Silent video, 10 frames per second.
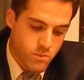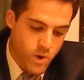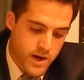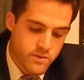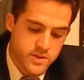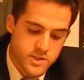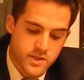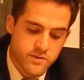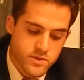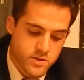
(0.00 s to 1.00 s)
wide
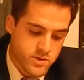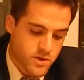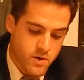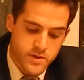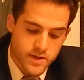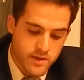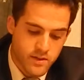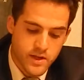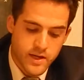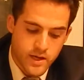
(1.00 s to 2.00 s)
receivers are starting to
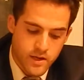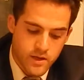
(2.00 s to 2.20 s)
click.